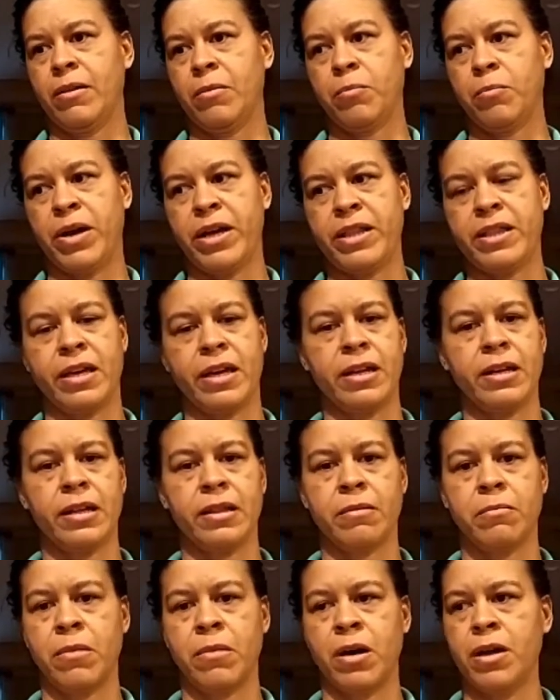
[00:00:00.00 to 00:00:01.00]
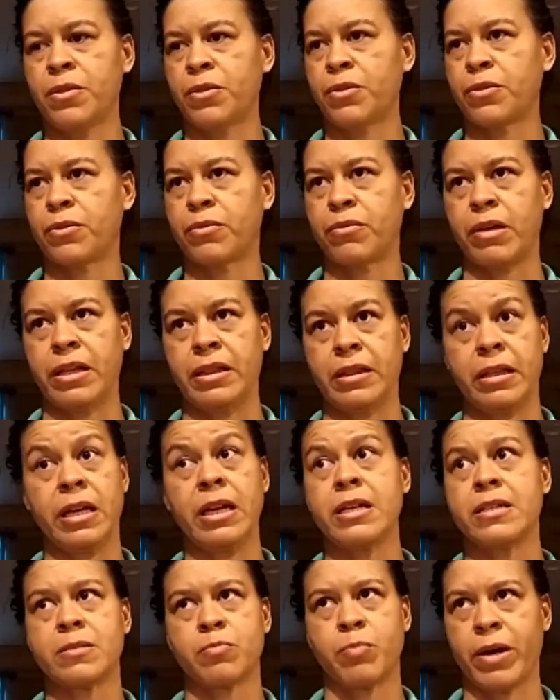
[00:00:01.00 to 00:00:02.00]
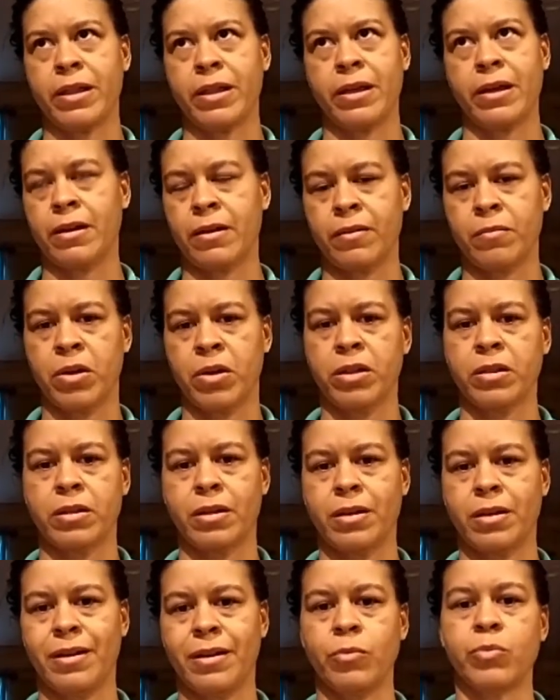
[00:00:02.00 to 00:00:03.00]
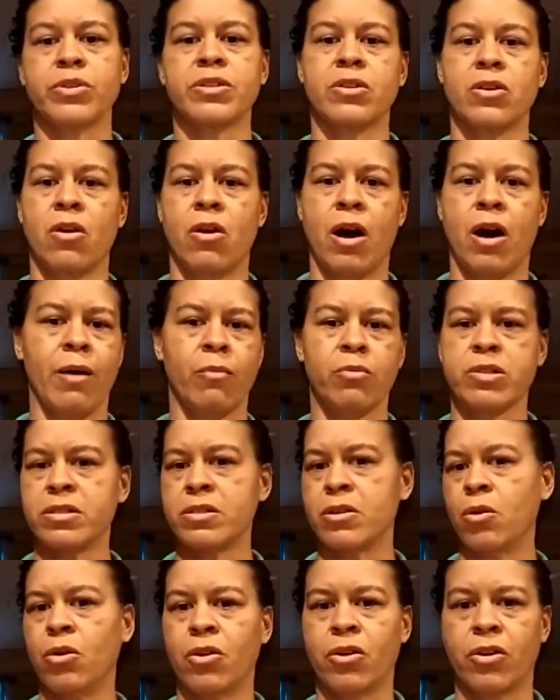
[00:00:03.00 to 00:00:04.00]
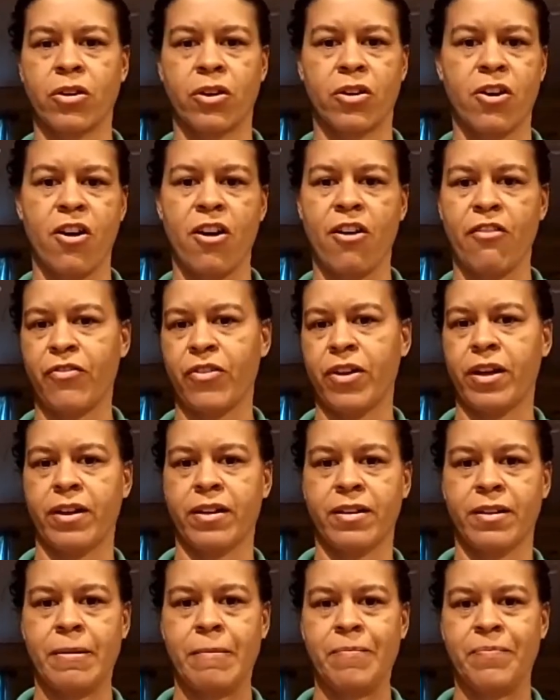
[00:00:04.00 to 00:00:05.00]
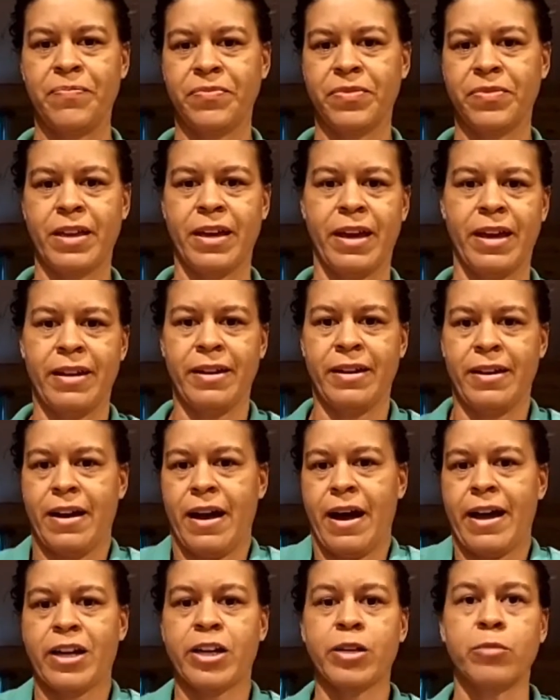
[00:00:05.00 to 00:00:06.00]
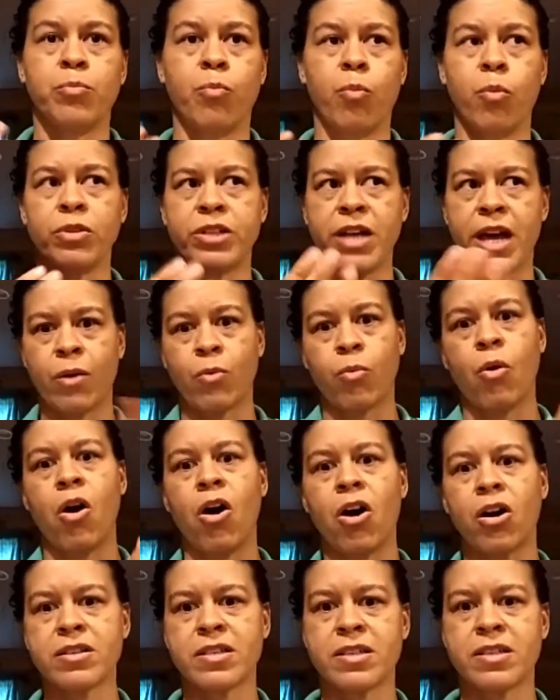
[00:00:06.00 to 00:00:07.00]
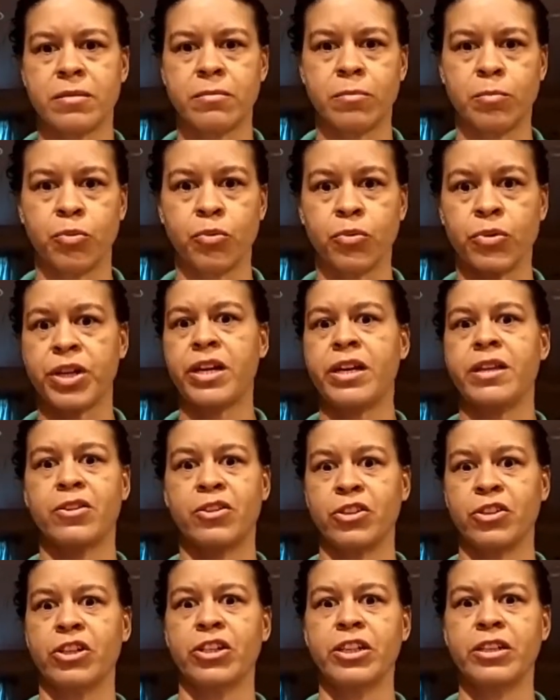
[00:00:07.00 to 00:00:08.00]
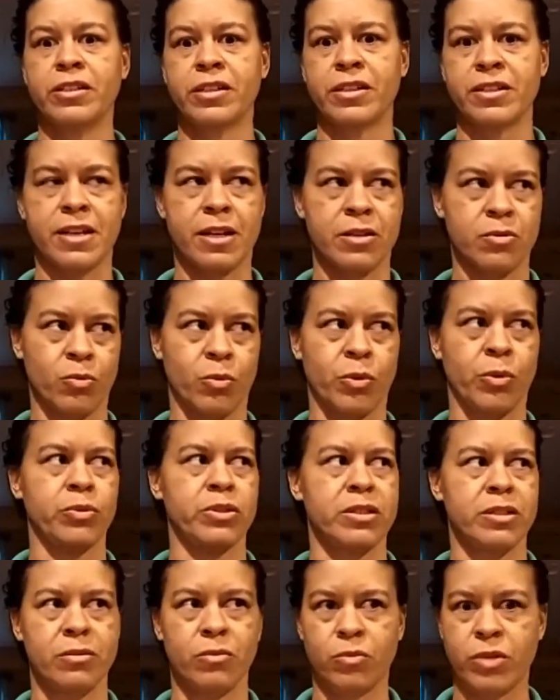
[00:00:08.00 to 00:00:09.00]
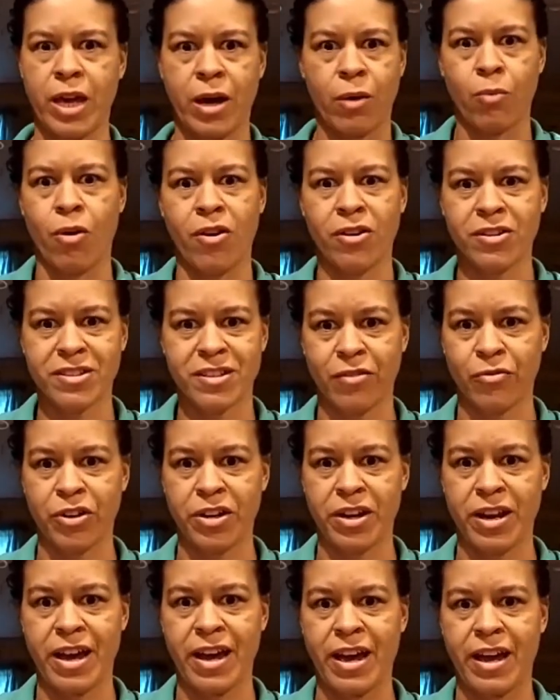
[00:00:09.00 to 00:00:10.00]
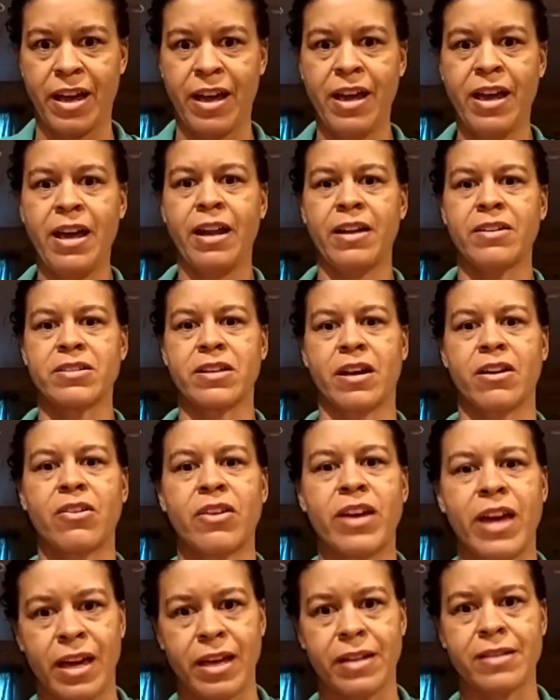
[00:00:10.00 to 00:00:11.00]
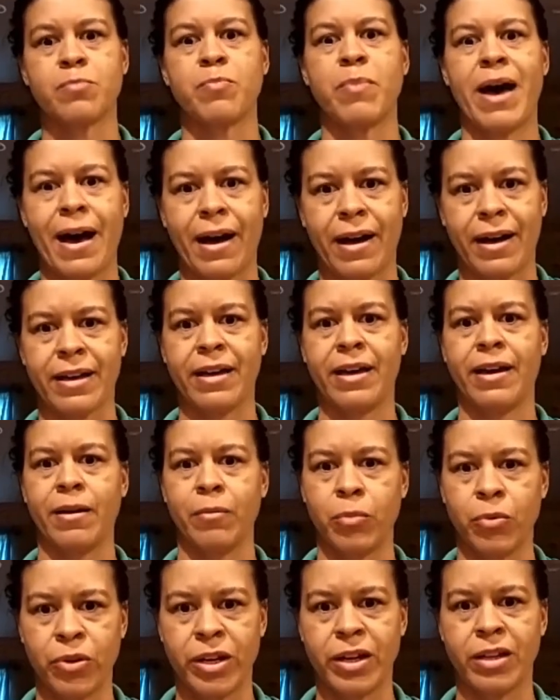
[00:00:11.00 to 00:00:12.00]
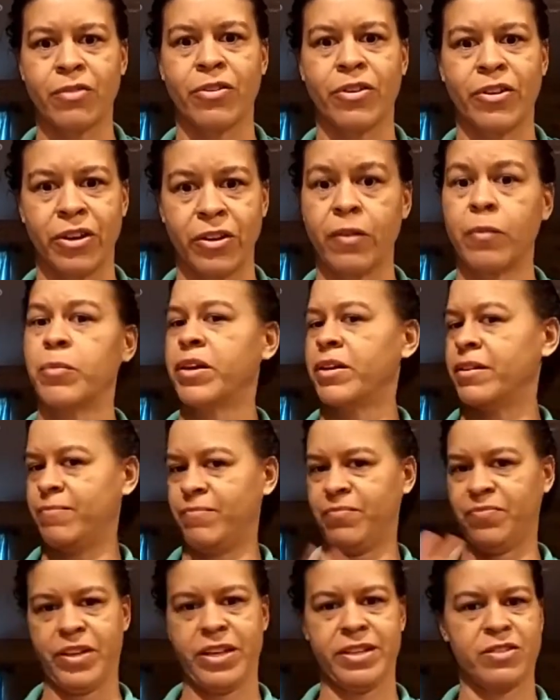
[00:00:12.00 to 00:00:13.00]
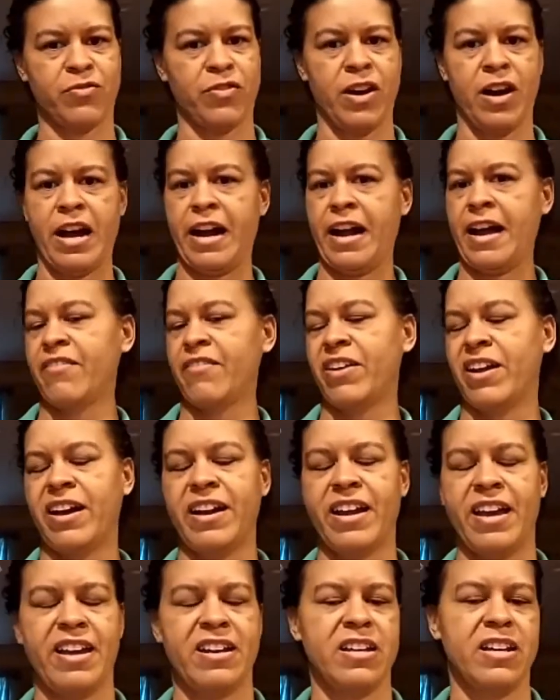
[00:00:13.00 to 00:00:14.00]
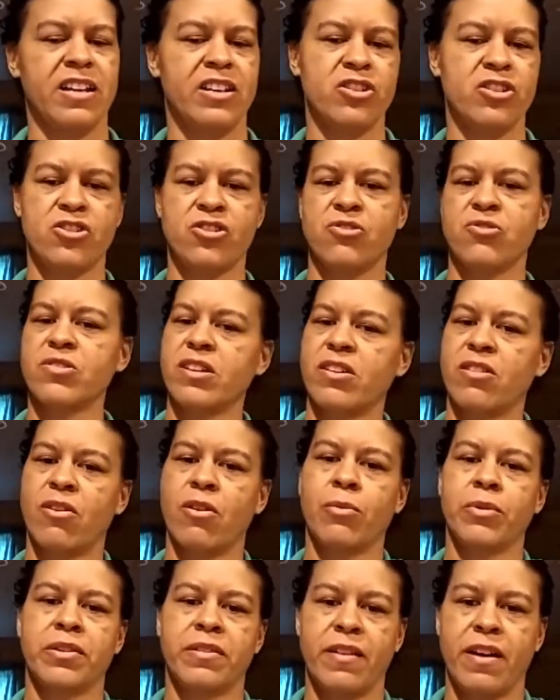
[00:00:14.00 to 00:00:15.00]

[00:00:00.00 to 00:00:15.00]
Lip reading: by the end of the month, at least by the end of the month, it was gone. I was no longer coughing. And I could take walks and breathe good, because that's what we would take walks every day. It's like, okay, I breathe very good, but it's fine. I haven't had any issues at all.